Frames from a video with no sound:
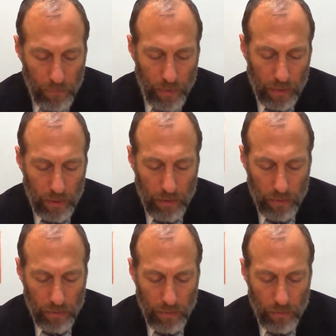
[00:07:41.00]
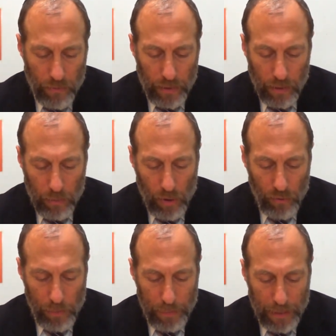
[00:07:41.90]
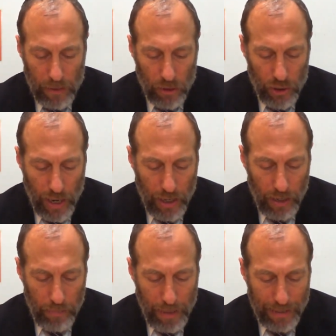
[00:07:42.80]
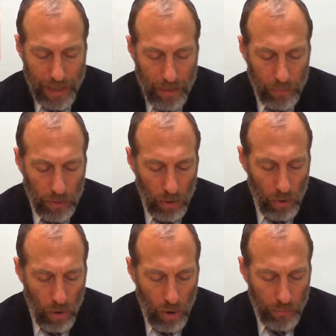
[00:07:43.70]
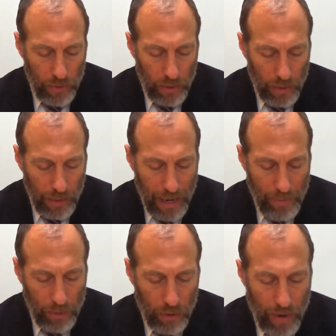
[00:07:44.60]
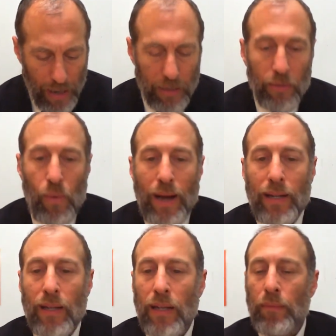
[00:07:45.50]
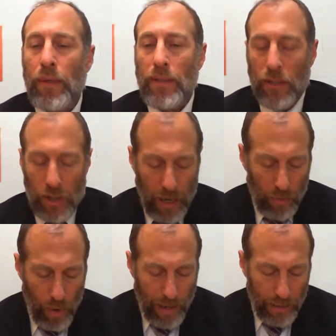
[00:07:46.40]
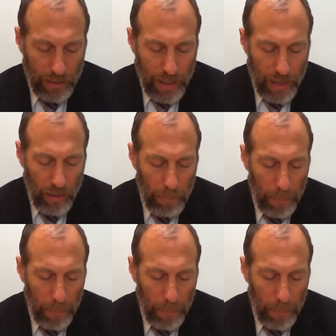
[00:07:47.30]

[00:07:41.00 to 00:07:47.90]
For the Gemara, Mikdash Sheni. My time were low Avi Amma tracks, and why didn't in Mikdash Sheni? Why didn't they